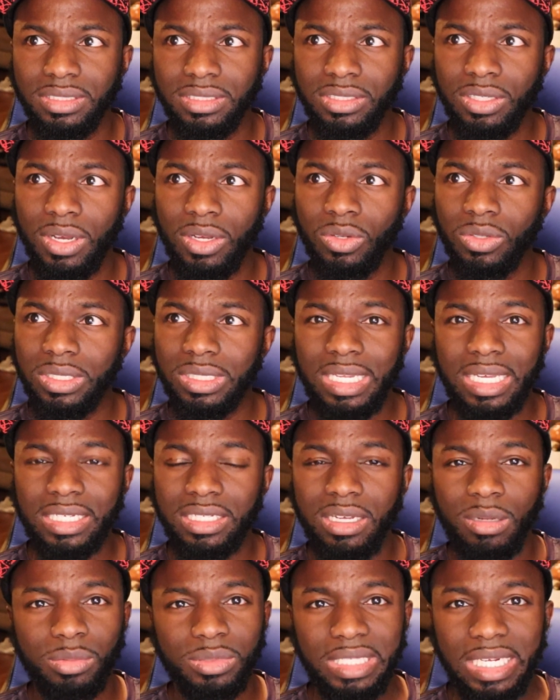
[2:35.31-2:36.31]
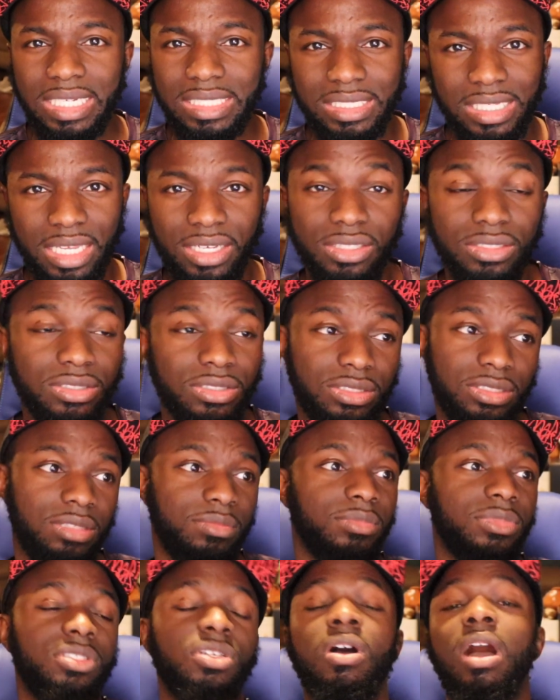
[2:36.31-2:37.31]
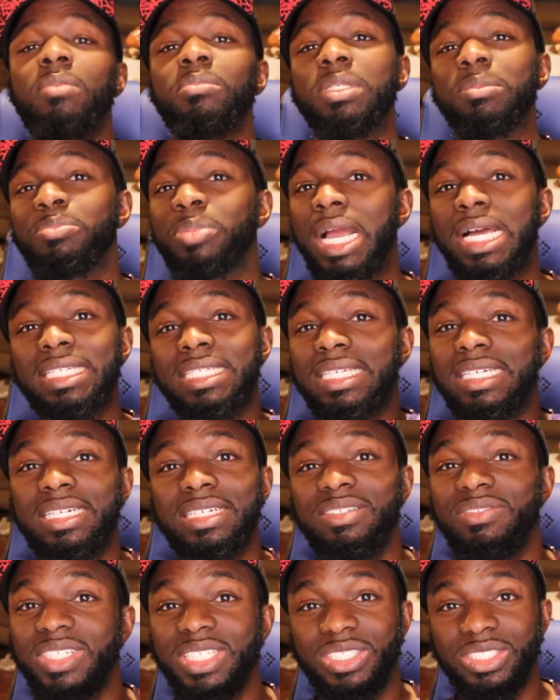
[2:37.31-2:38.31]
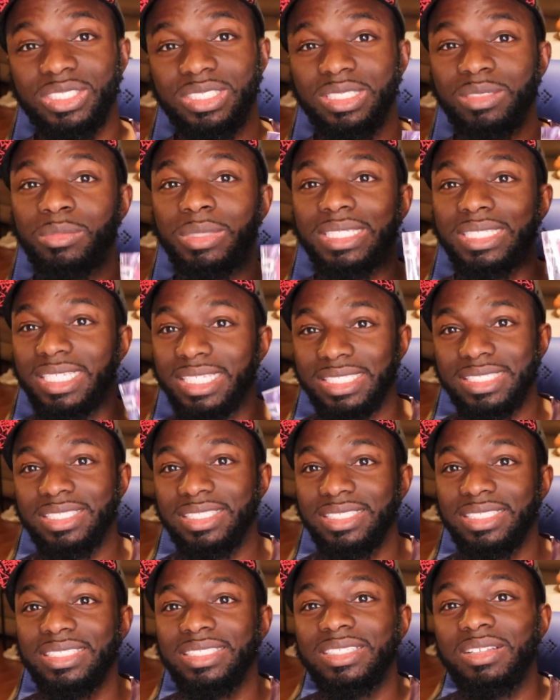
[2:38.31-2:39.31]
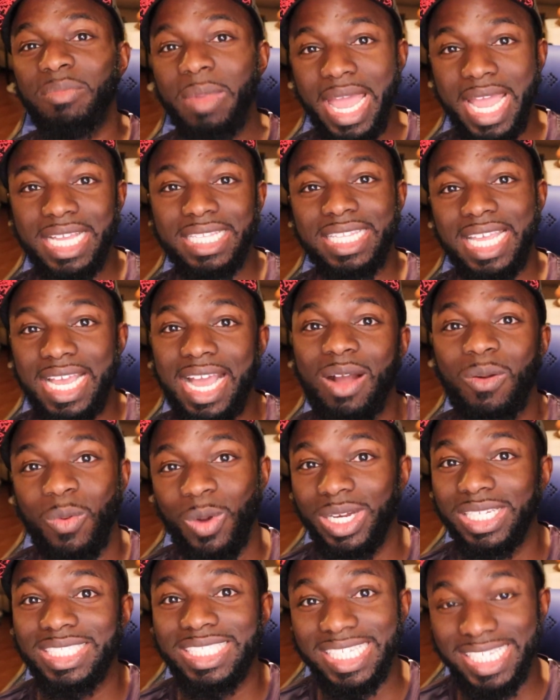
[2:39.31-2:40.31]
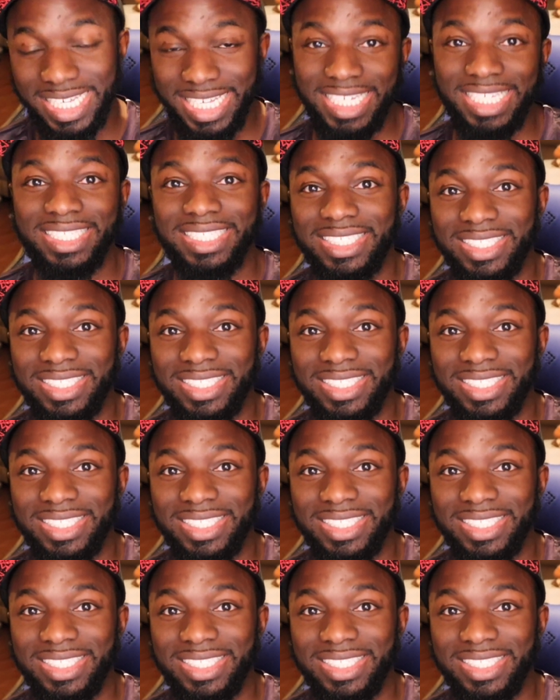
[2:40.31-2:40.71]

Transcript: no, I ordered like a couple days later or something. So I'm gonna probably get it eventually, but this is the main thing I wanted to get,